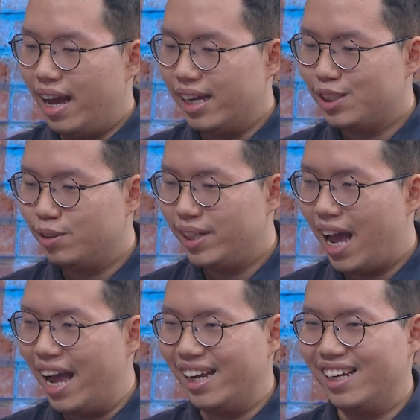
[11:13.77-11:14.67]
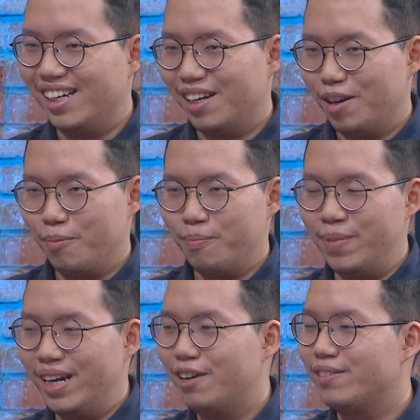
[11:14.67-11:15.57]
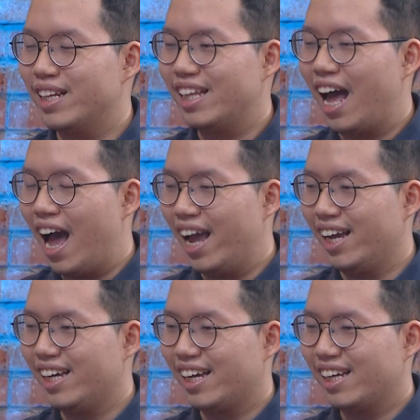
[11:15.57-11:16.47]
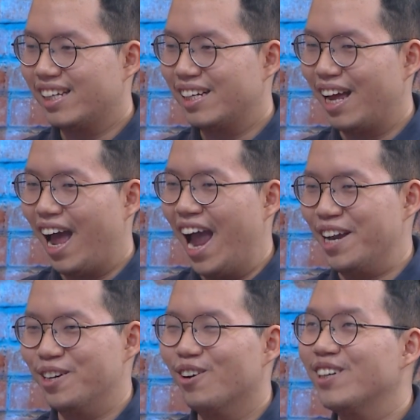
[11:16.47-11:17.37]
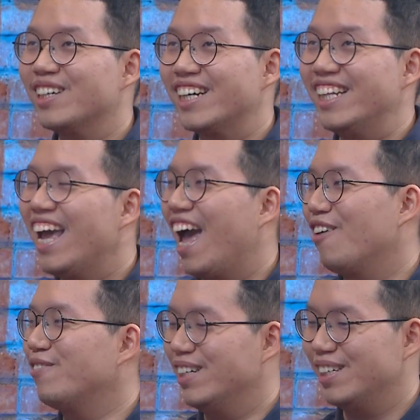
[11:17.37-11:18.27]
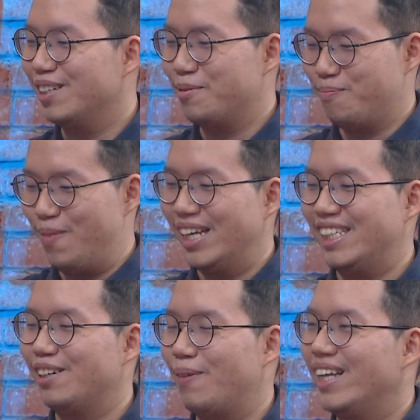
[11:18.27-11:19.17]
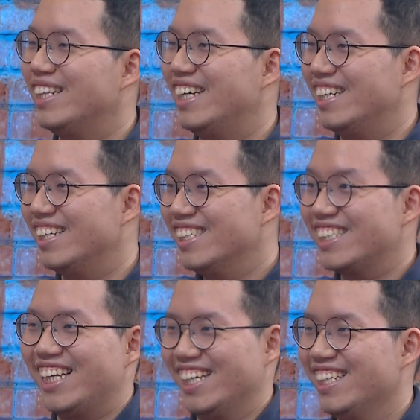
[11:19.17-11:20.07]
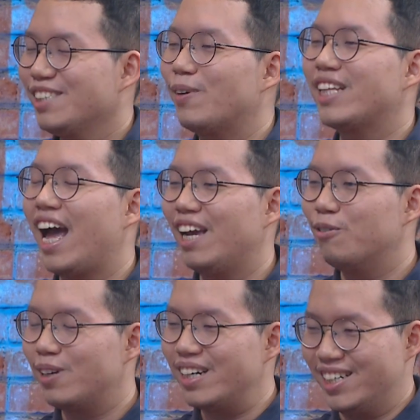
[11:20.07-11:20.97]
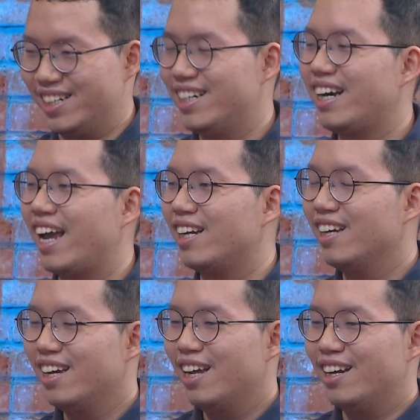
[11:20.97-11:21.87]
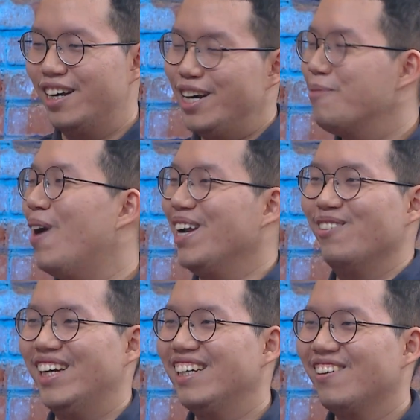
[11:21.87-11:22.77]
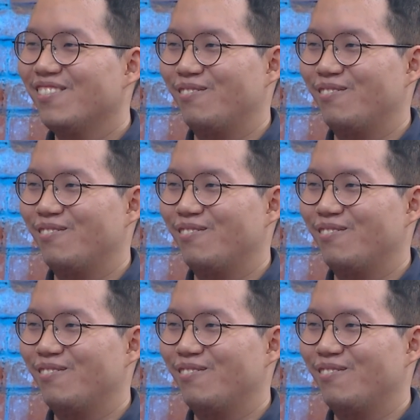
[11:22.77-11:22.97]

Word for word: Actually, I believe that I don't really have the basic painting skills, but I learning by doing.